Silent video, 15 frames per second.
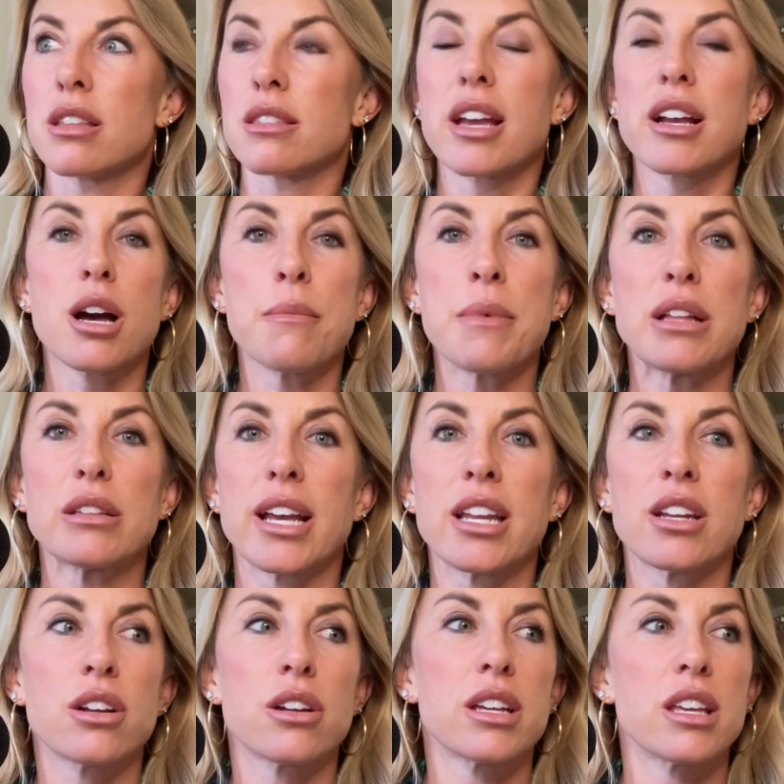they come out
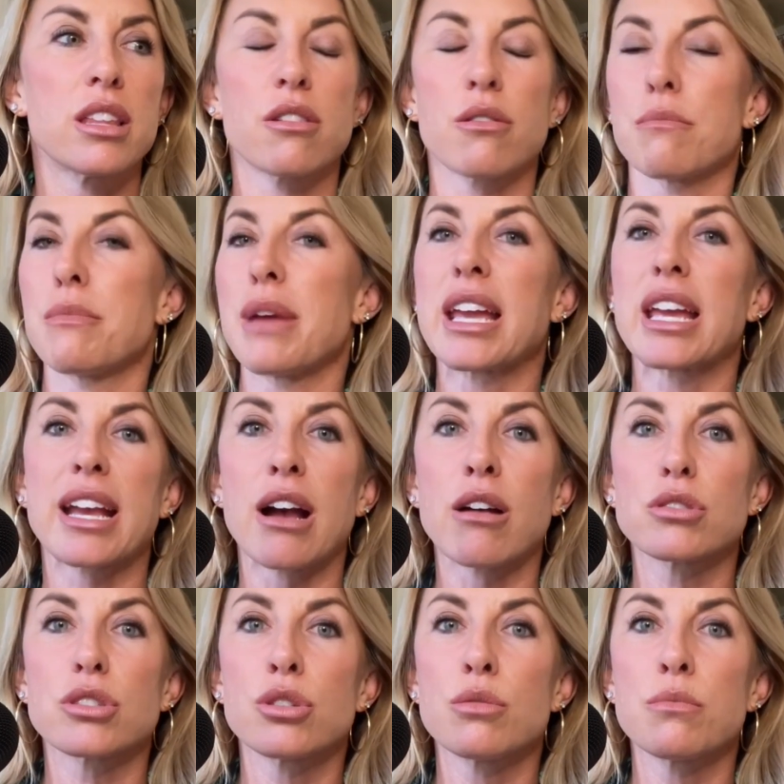later either making
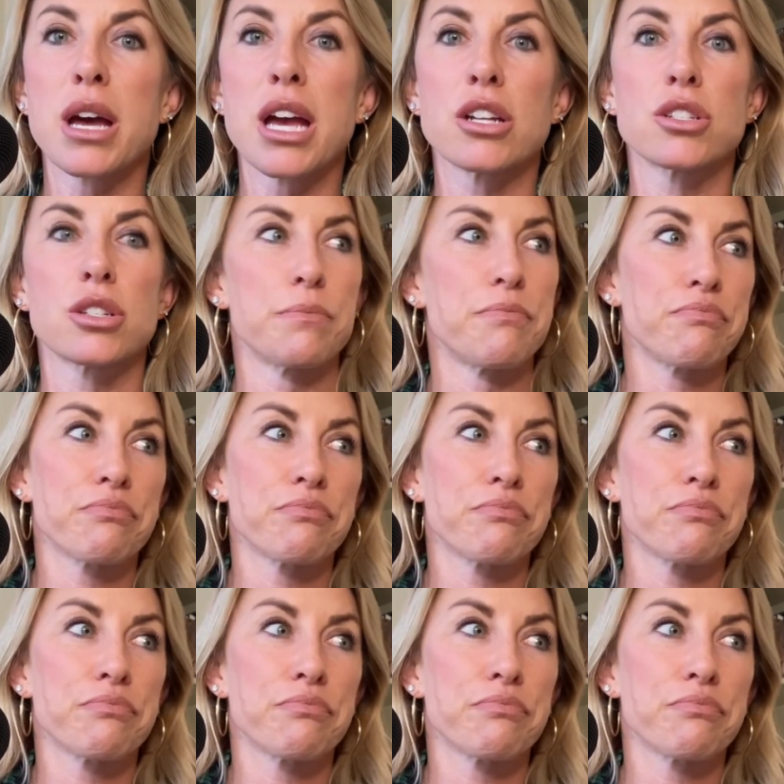out too much,